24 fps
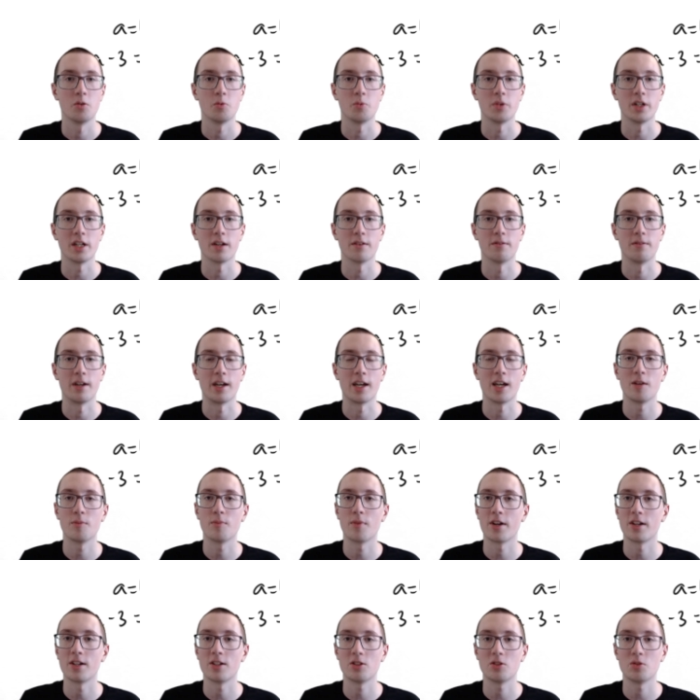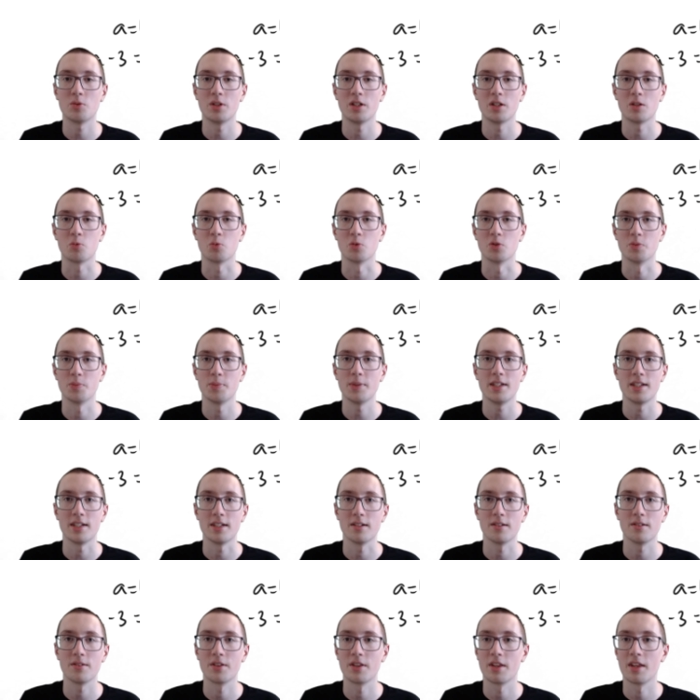we have a minus 3 equals
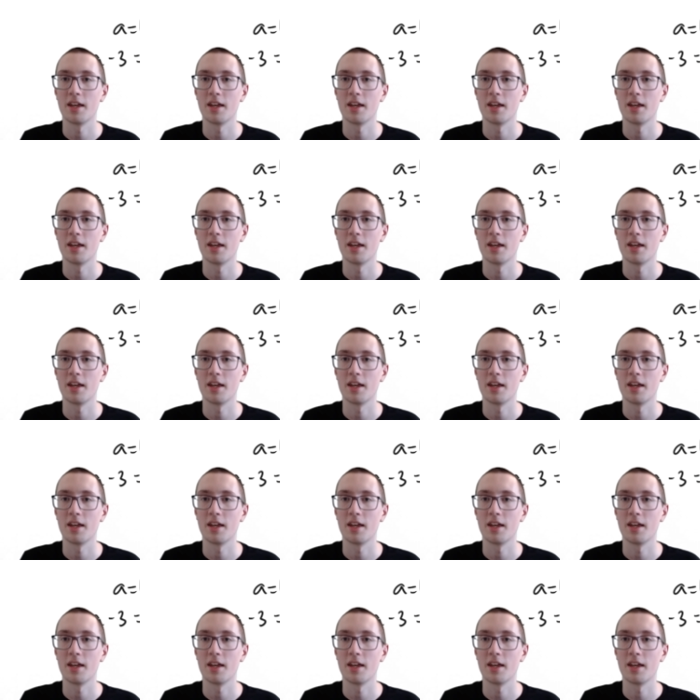b,